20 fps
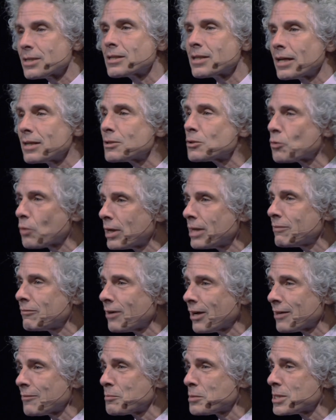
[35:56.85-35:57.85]
us that
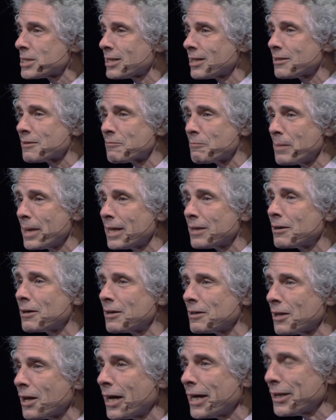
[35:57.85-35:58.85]
25% of men
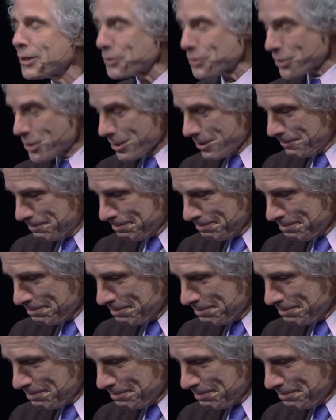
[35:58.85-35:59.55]
are liars.